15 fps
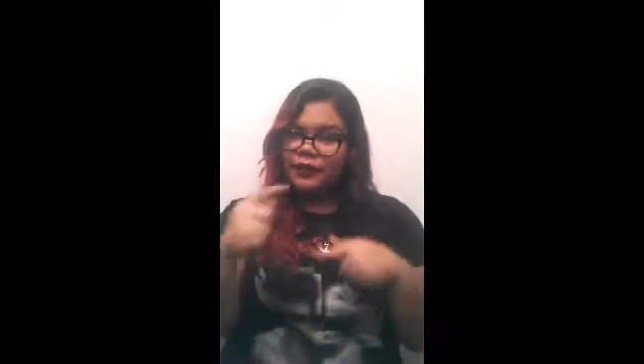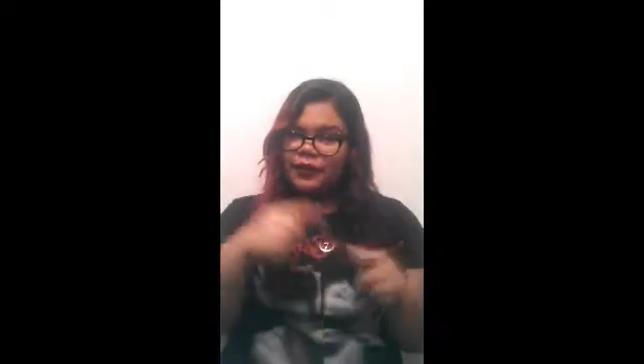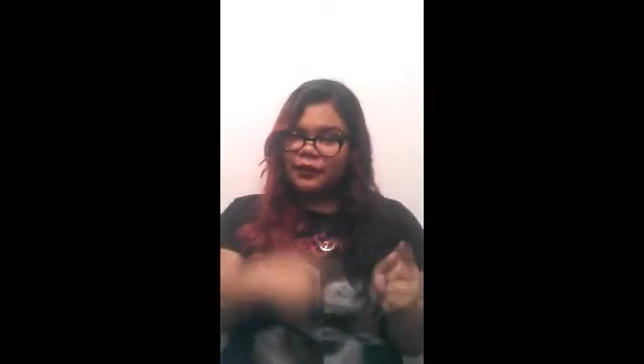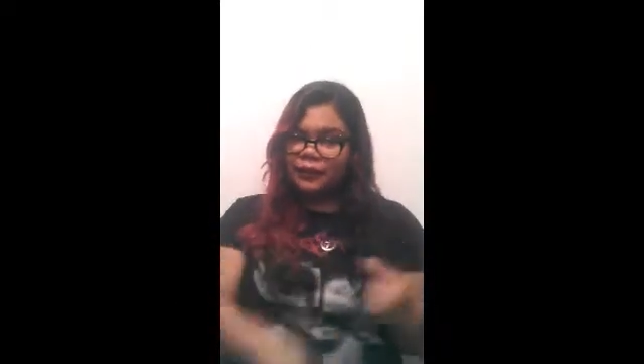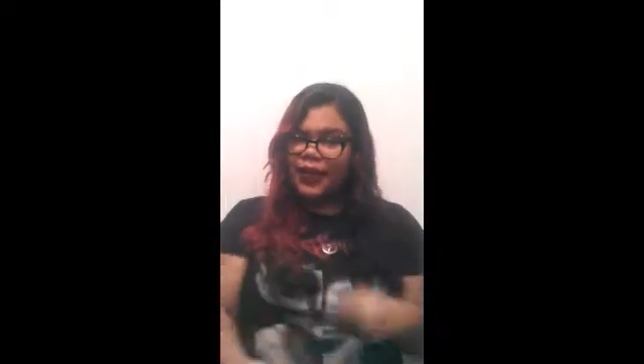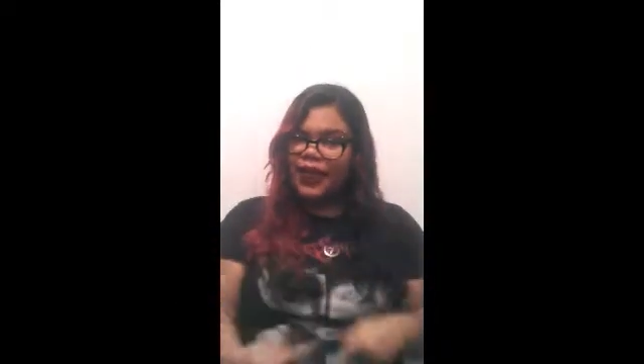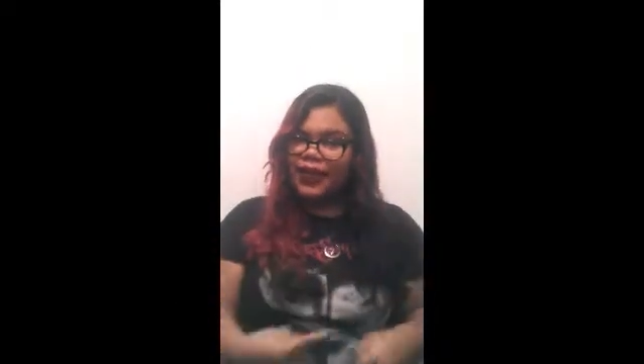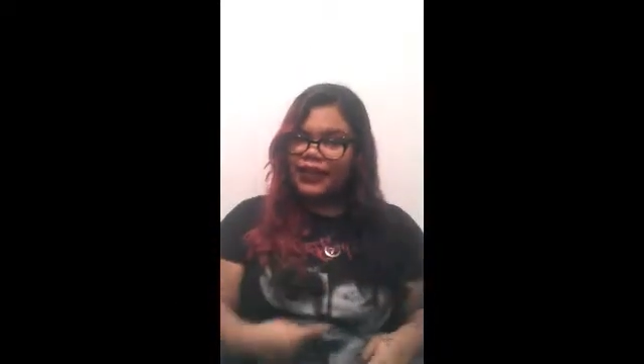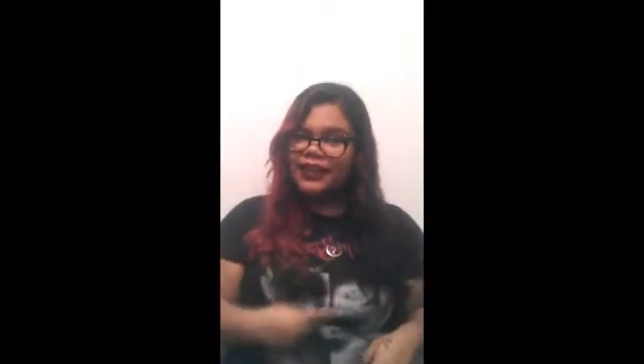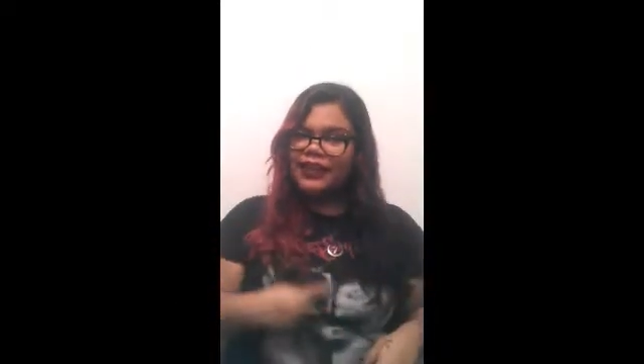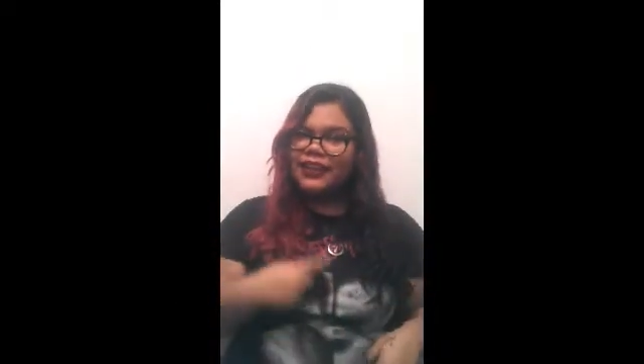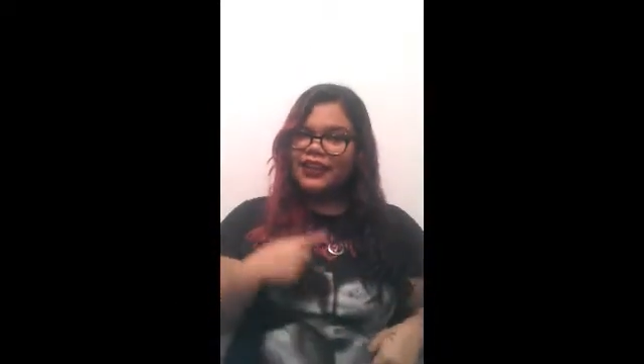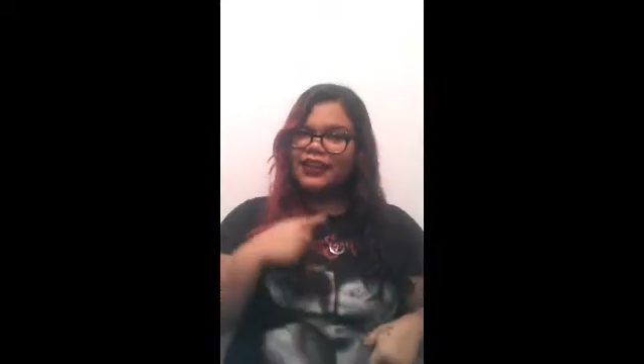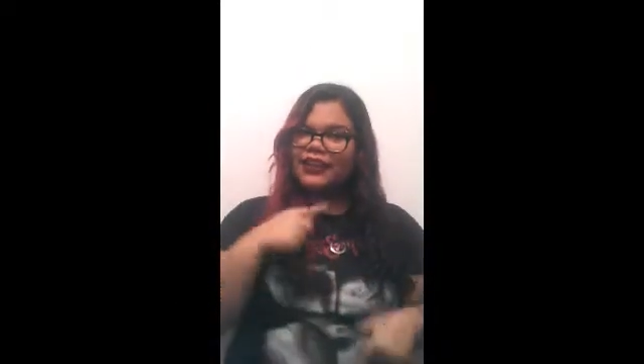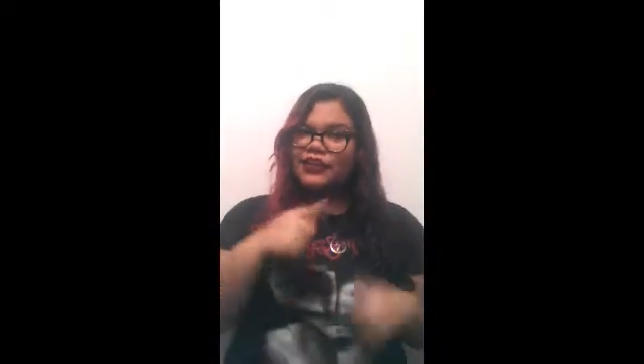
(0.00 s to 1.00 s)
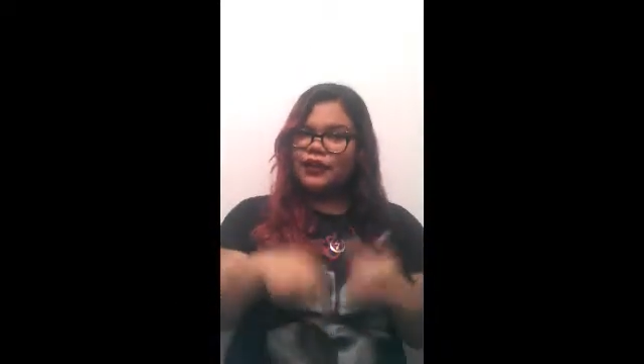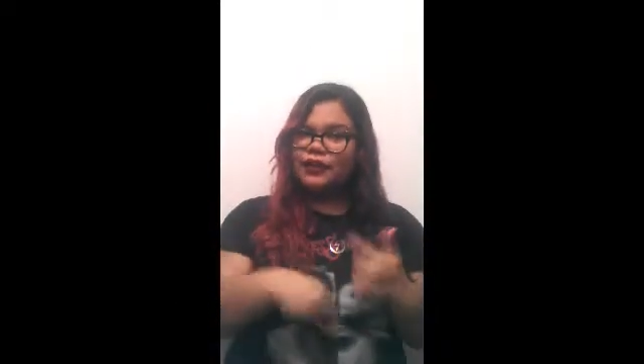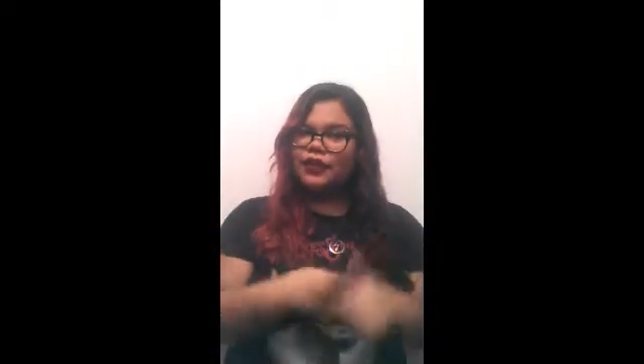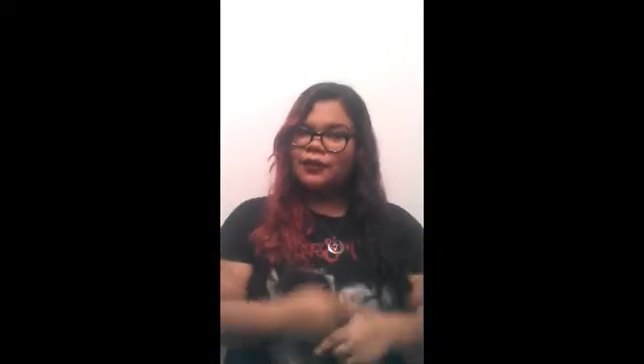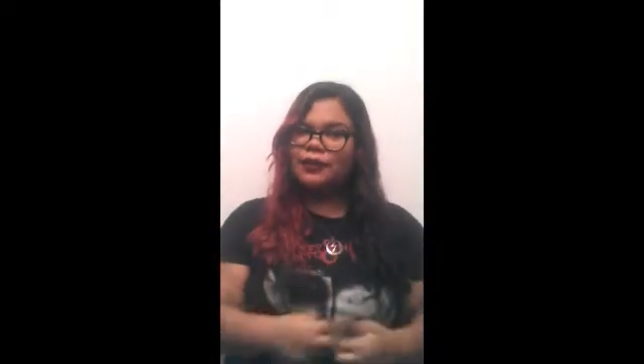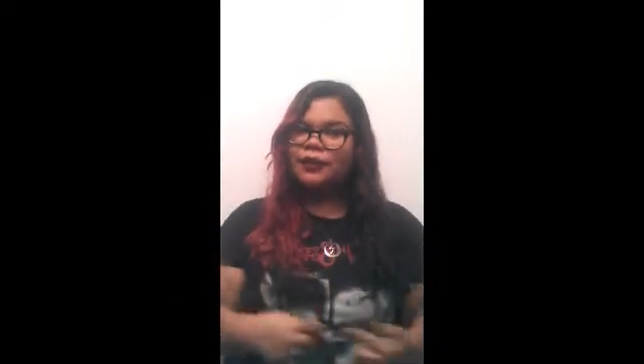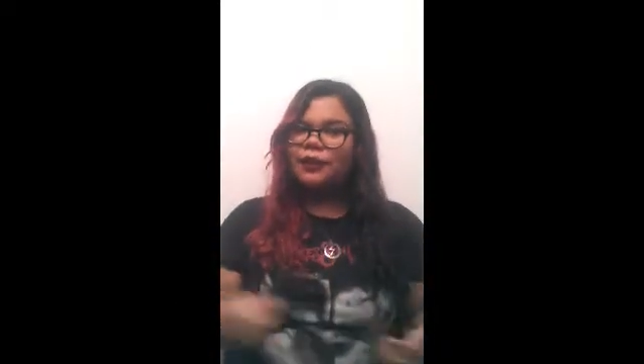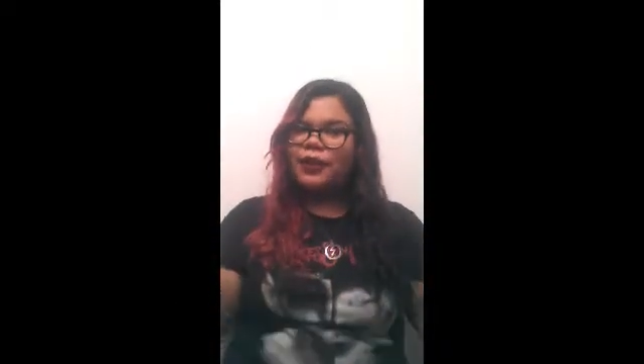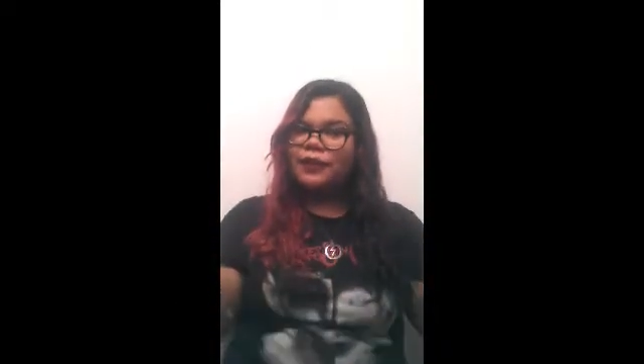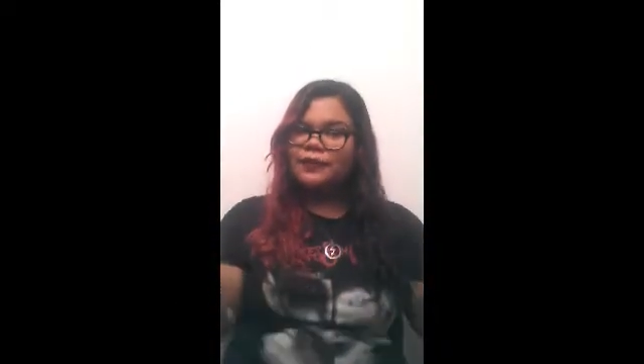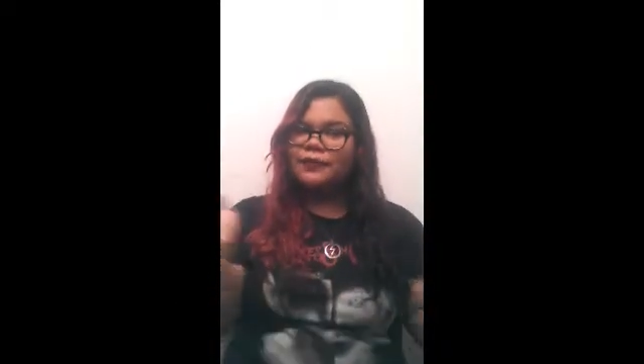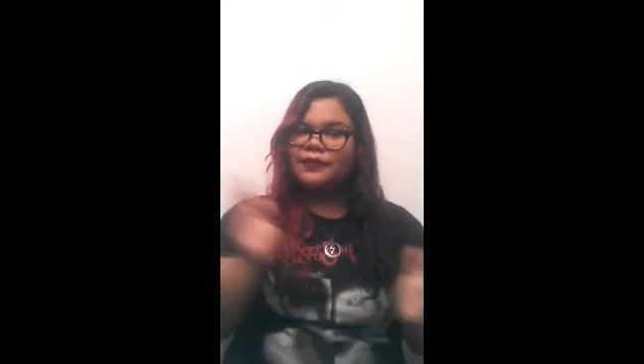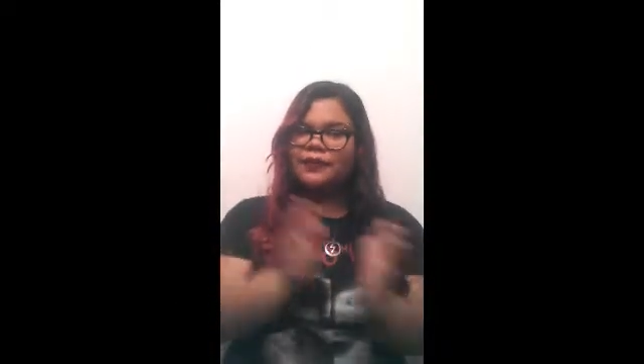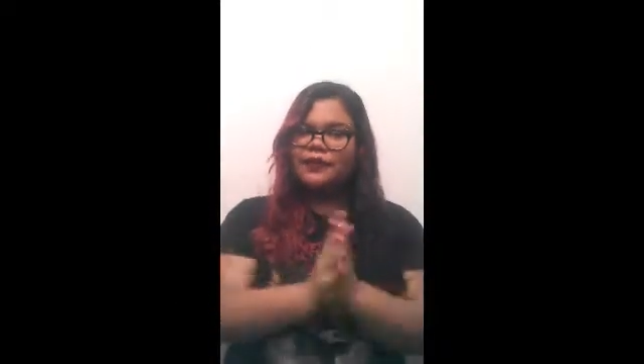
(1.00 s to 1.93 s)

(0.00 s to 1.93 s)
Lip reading: rewind and then go to number 1.